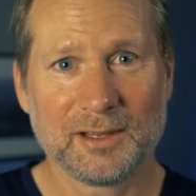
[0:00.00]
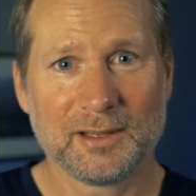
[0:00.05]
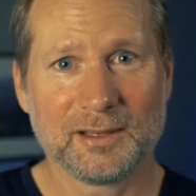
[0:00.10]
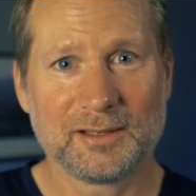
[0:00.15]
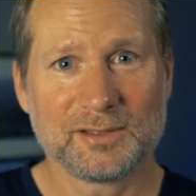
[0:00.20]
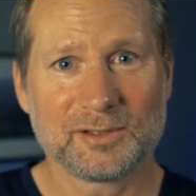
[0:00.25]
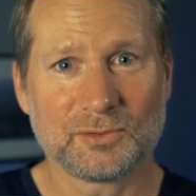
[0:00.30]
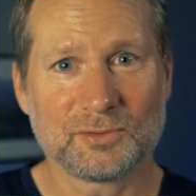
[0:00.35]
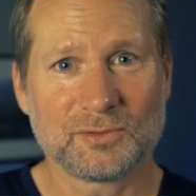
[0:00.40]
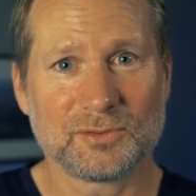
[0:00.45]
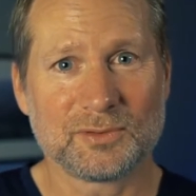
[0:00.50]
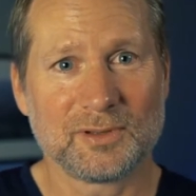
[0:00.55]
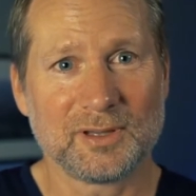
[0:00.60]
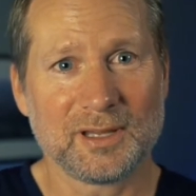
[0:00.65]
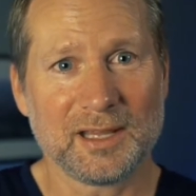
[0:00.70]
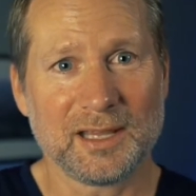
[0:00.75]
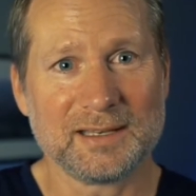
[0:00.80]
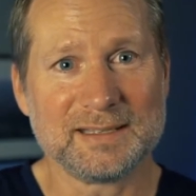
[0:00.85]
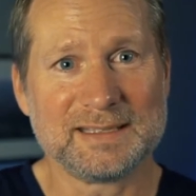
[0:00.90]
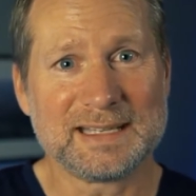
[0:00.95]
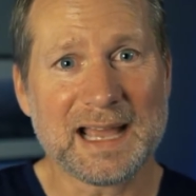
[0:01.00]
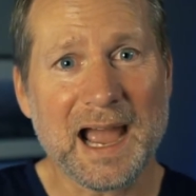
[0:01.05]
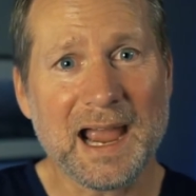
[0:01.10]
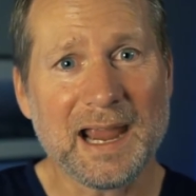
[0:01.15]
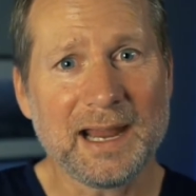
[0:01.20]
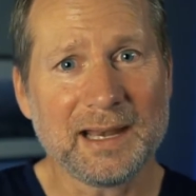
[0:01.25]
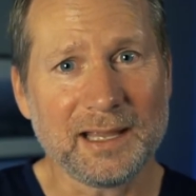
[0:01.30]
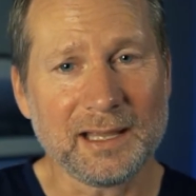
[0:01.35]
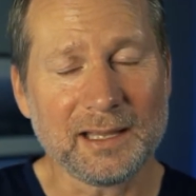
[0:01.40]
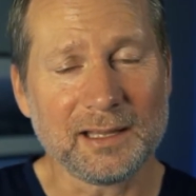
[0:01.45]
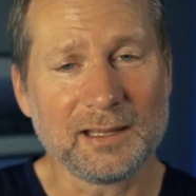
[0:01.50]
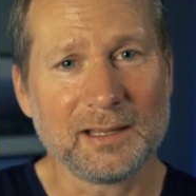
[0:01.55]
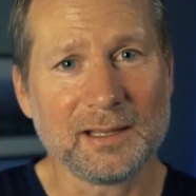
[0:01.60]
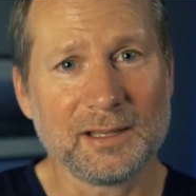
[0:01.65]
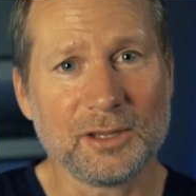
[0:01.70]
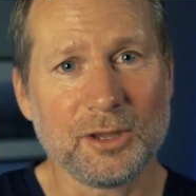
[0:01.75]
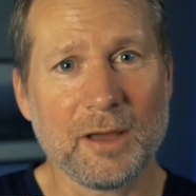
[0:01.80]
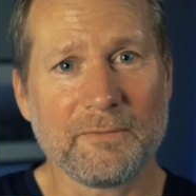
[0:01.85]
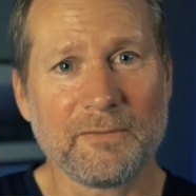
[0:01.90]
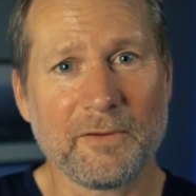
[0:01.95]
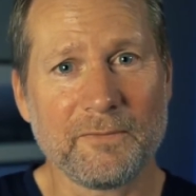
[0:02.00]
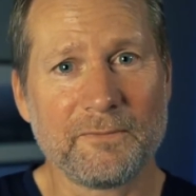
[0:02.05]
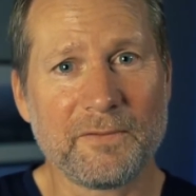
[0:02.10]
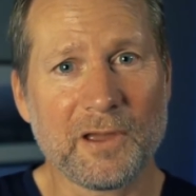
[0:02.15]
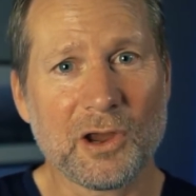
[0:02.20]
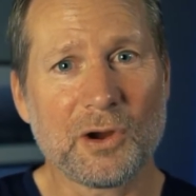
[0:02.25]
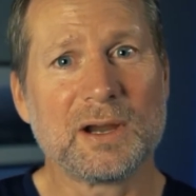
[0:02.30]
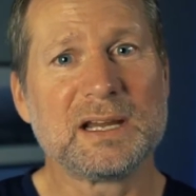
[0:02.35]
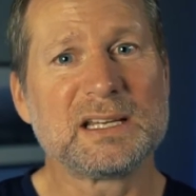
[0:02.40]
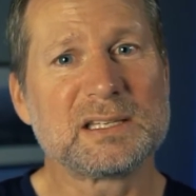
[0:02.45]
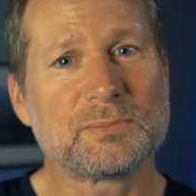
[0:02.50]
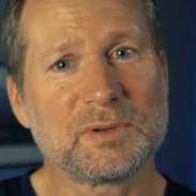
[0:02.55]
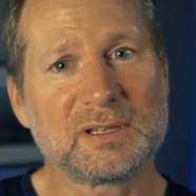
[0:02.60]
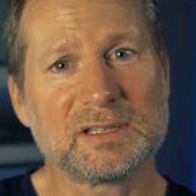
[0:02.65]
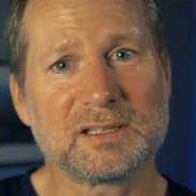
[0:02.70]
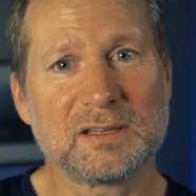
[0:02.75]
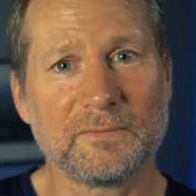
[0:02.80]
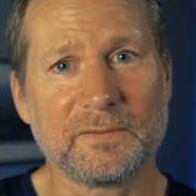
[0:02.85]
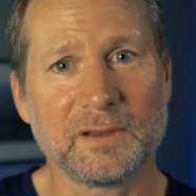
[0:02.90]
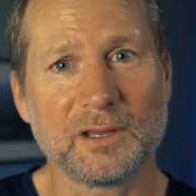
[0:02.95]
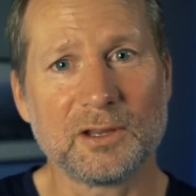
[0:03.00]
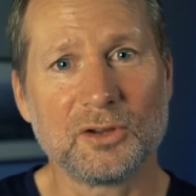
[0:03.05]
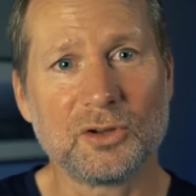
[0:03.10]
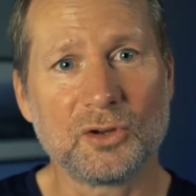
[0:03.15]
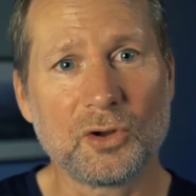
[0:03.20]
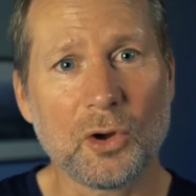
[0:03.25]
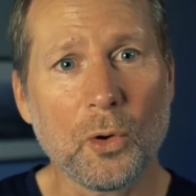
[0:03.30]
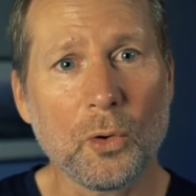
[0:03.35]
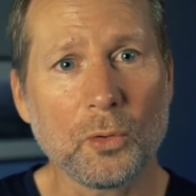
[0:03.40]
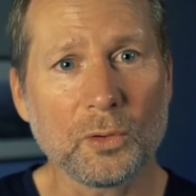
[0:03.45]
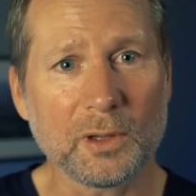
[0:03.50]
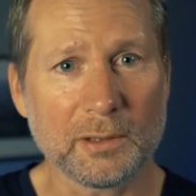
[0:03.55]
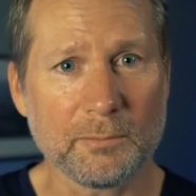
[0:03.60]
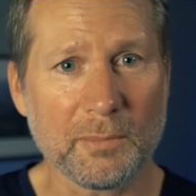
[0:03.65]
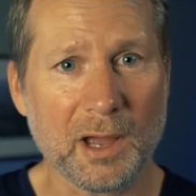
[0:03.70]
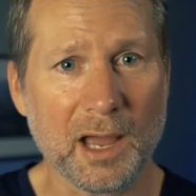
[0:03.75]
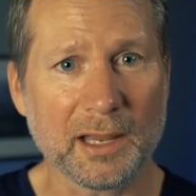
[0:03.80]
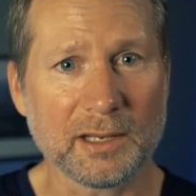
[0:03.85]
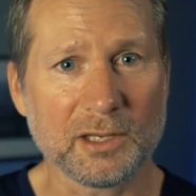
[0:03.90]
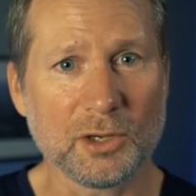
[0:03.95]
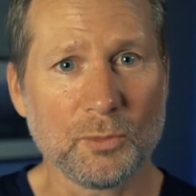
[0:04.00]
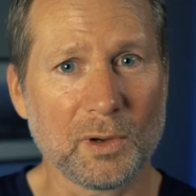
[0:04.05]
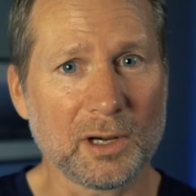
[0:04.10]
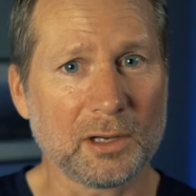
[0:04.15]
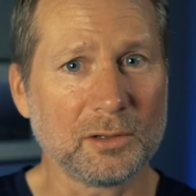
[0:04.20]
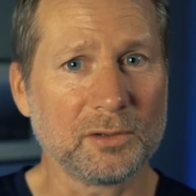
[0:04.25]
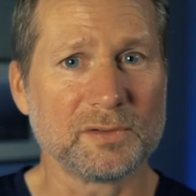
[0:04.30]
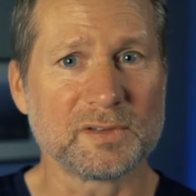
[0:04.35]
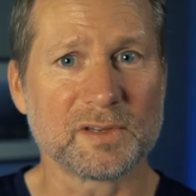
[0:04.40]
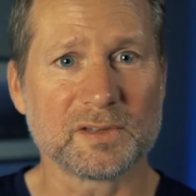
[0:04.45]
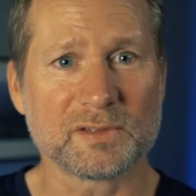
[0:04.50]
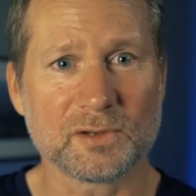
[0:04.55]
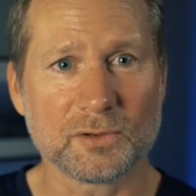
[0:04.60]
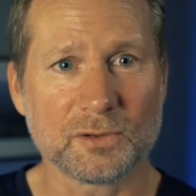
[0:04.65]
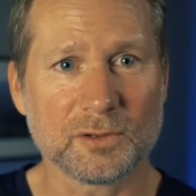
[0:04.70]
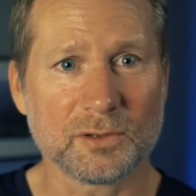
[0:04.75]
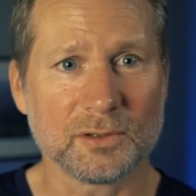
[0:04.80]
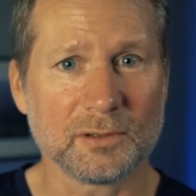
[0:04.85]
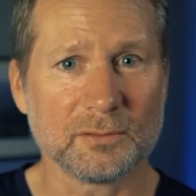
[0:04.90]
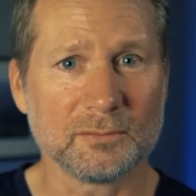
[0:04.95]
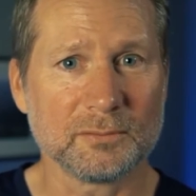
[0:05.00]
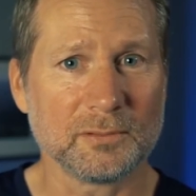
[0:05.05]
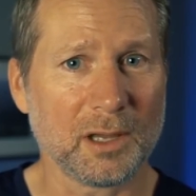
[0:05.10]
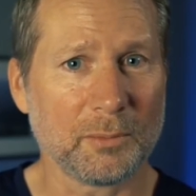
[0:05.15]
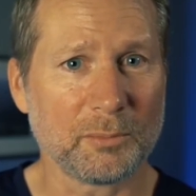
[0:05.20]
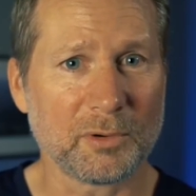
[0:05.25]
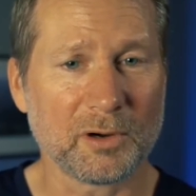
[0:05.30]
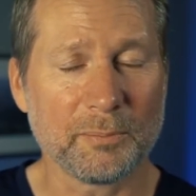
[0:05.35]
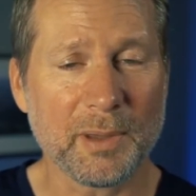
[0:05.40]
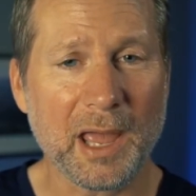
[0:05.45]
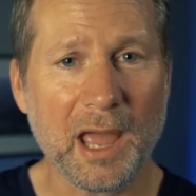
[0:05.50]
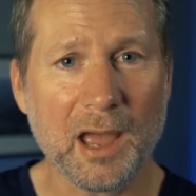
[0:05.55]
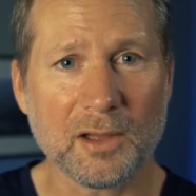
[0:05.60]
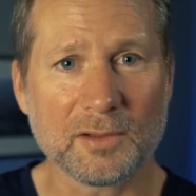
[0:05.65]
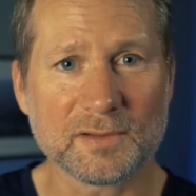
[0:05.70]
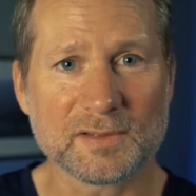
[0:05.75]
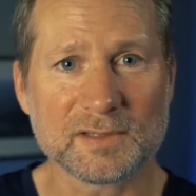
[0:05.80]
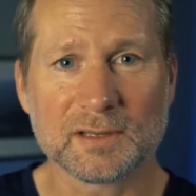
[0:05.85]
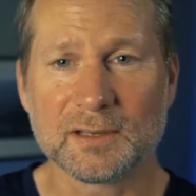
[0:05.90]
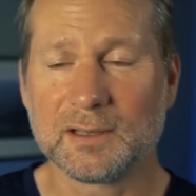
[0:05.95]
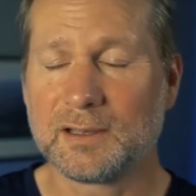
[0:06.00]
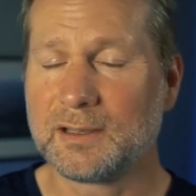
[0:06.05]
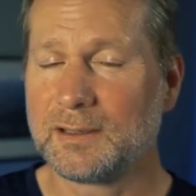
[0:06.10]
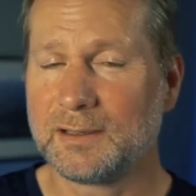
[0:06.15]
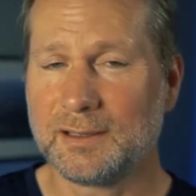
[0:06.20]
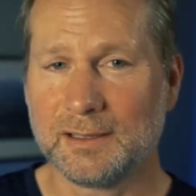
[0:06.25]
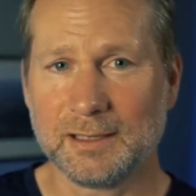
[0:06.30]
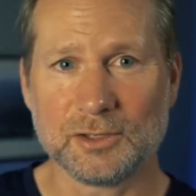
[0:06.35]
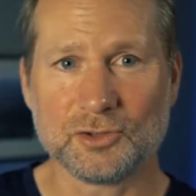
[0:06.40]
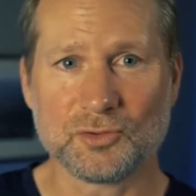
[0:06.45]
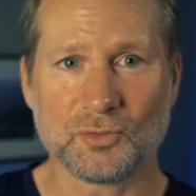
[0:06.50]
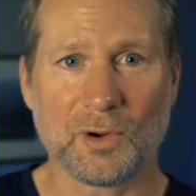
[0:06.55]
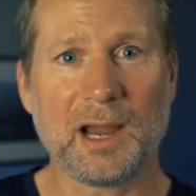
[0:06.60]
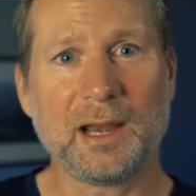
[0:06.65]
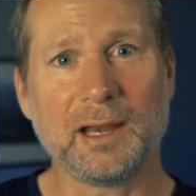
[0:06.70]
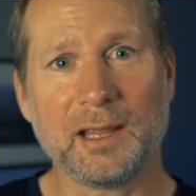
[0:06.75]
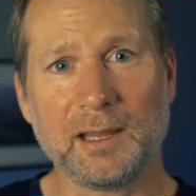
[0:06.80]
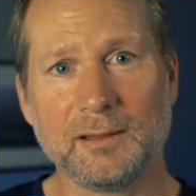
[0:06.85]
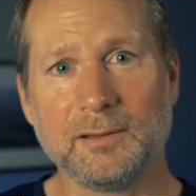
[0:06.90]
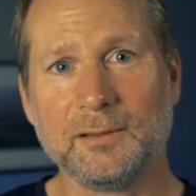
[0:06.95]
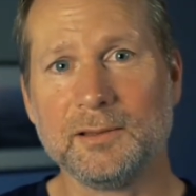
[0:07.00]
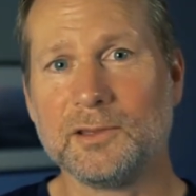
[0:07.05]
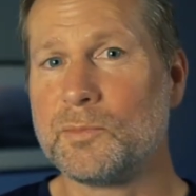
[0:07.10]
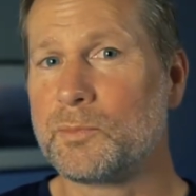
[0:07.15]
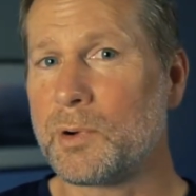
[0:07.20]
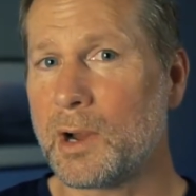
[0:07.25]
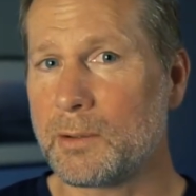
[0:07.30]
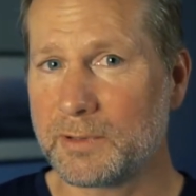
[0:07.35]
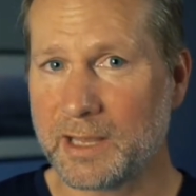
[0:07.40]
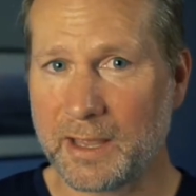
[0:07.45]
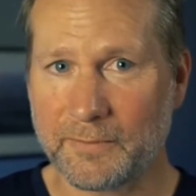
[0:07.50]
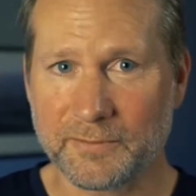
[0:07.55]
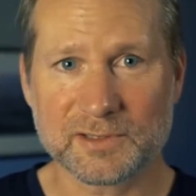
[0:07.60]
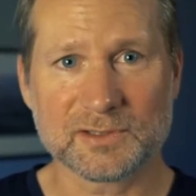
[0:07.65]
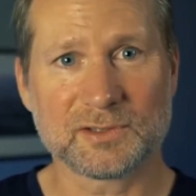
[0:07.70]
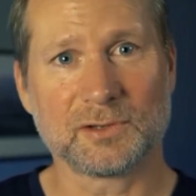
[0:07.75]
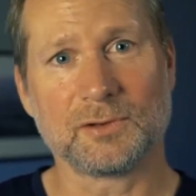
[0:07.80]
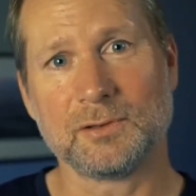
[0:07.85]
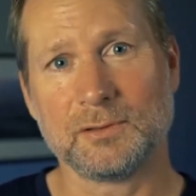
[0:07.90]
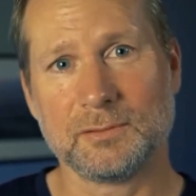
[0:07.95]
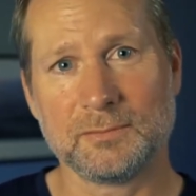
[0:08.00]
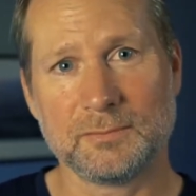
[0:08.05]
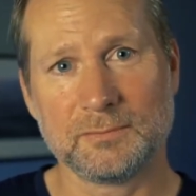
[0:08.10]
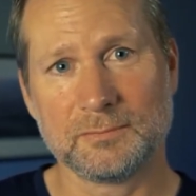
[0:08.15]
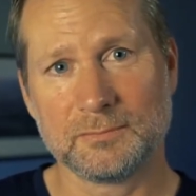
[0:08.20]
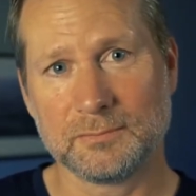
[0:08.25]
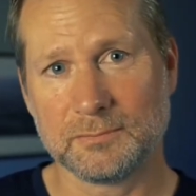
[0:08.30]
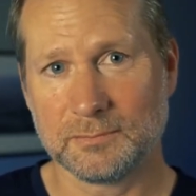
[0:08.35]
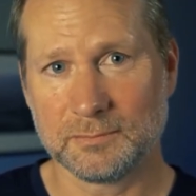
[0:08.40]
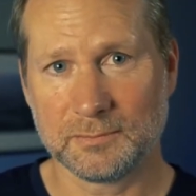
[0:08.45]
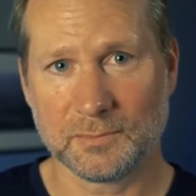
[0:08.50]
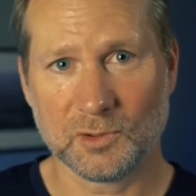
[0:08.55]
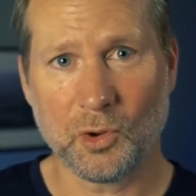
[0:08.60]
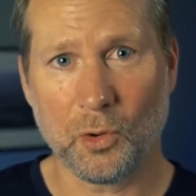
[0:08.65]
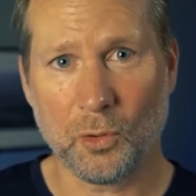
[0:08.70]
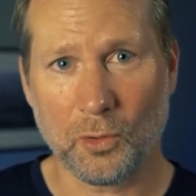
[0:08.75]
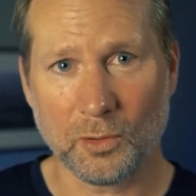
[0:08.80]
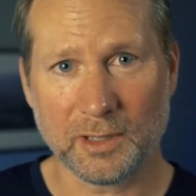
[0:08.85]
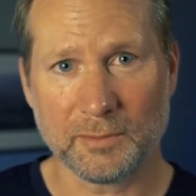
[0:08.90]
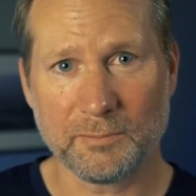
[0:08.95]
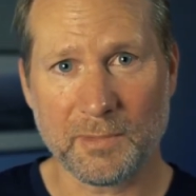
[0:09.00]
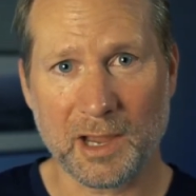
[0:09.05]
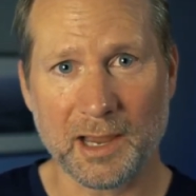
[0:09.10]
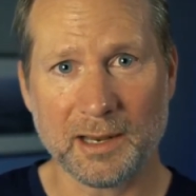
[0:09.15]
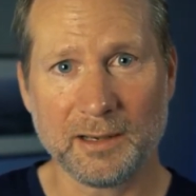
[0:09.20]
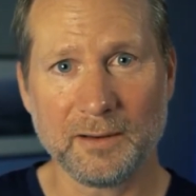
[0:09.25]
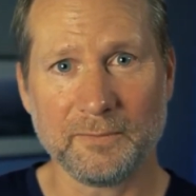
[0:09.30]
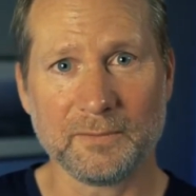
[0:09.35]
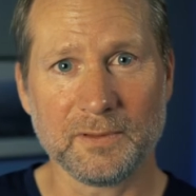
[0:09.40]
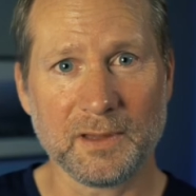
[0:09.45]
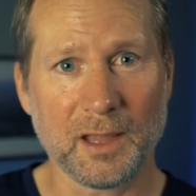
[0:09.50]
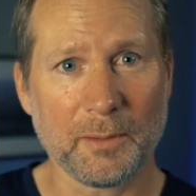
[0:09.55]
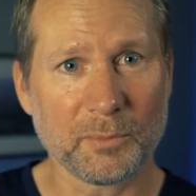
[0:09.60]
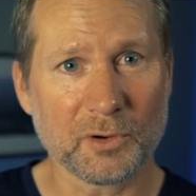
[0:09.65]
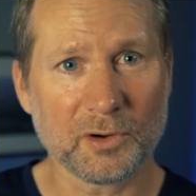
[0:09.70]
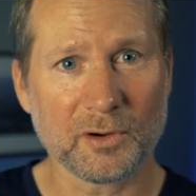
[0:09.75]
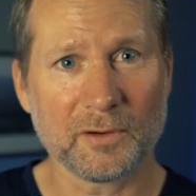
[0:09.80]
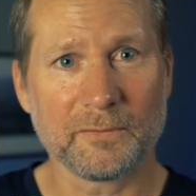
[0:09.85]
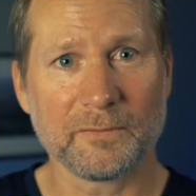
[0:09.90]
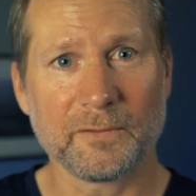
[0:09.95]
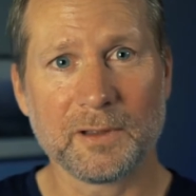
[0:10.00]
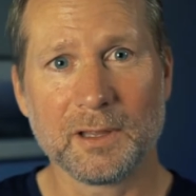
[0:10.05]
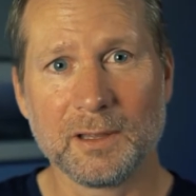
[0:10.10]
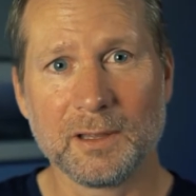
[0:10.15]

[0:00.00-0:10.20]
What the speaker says: So in dieting, you have a very specific goal in mind. You want to lose a certain number of pounds. In trading, you probably have a certain goal in mind, a number of